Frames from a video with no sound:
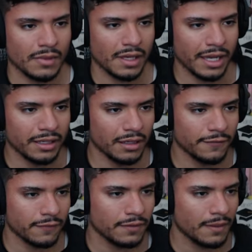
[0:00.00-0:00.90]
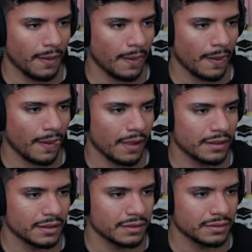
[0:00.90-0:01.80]
Hand off.
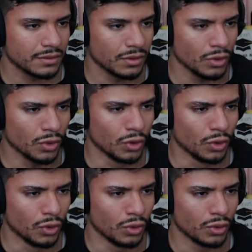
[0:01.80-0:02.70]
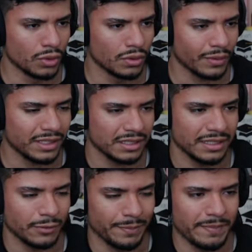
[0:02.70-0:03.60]
Oh, right down
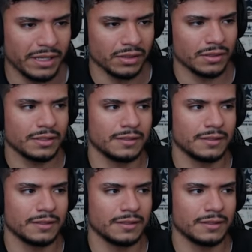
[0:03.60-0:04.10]
the middle.